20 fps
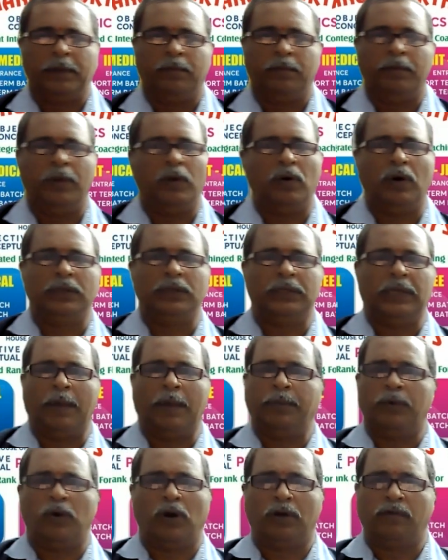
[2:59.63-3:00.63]
Because
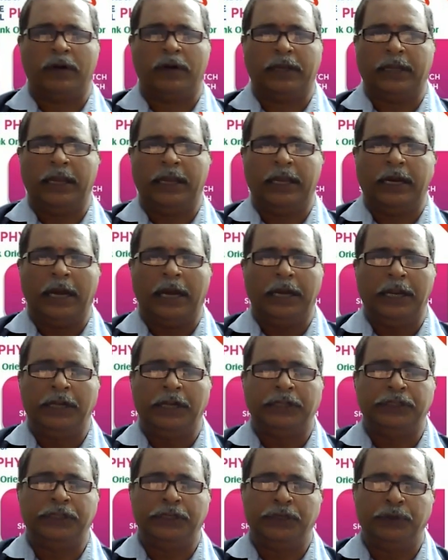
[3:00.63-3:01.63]
I'm not working in any
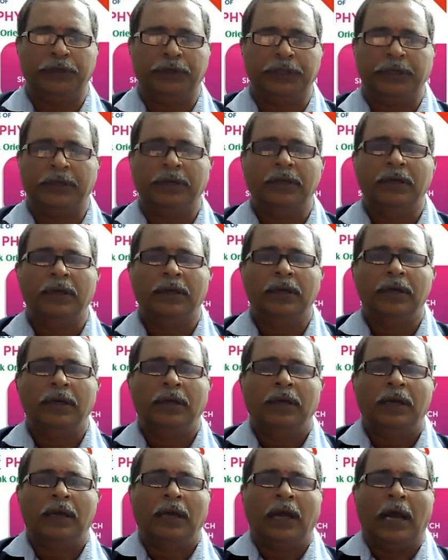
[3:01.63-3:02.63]
institution,
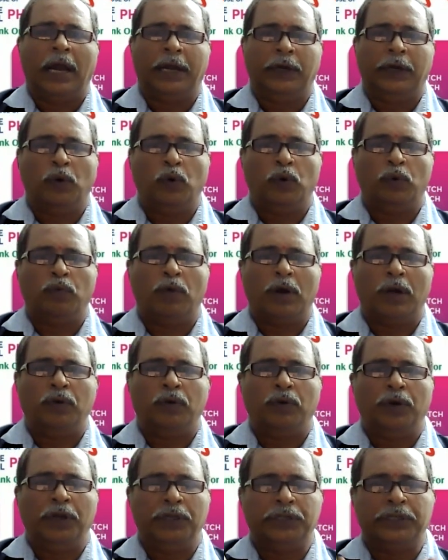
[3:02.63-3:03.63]
I don't want
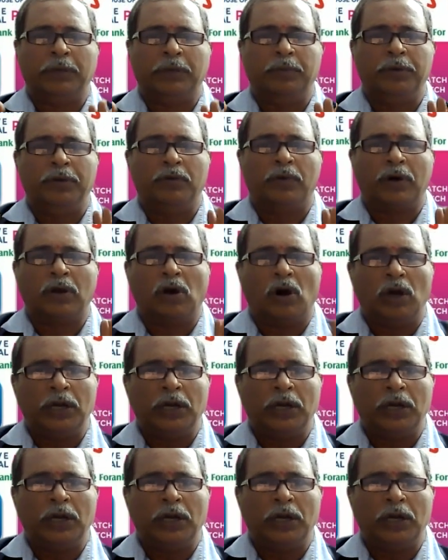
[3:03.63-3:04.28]
to disturb your